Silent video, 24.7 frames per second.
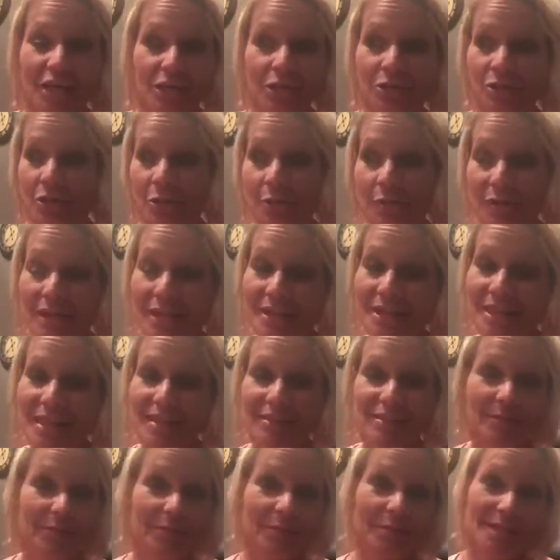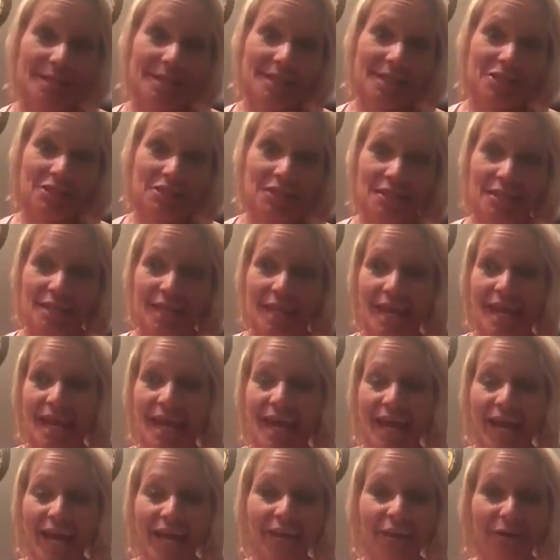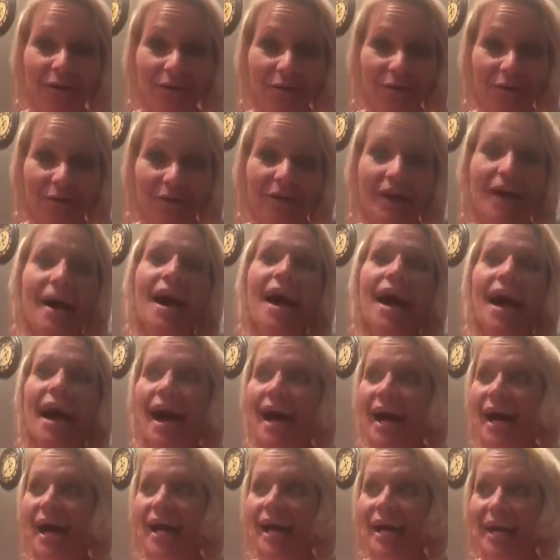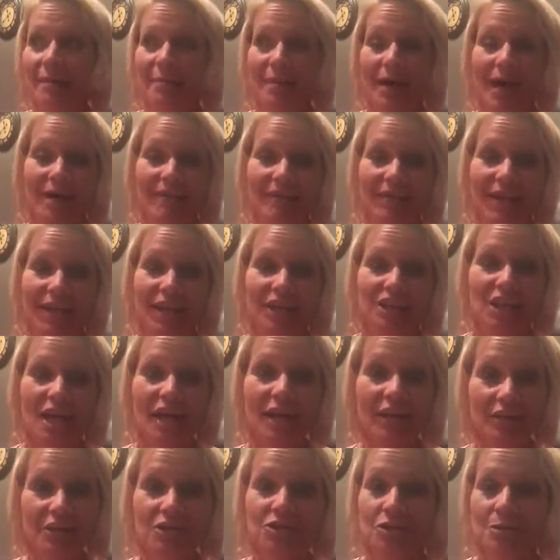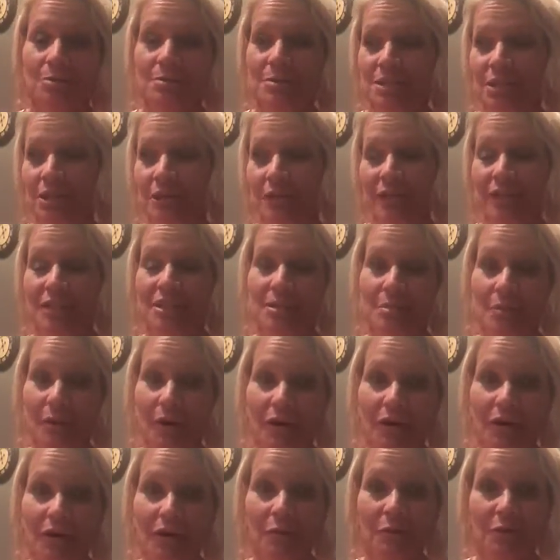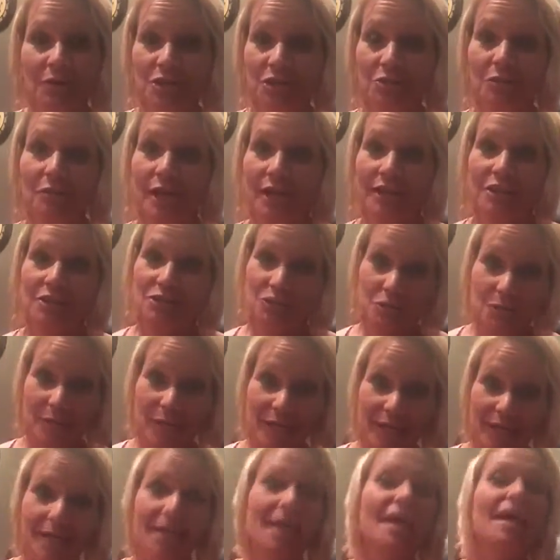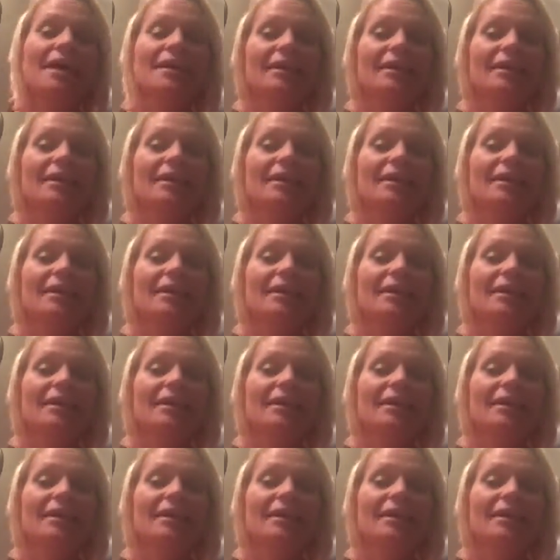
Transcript: You don't want to send them a message and say, hey girl, I am having a challenge group starting tomorrow. Would you like to join?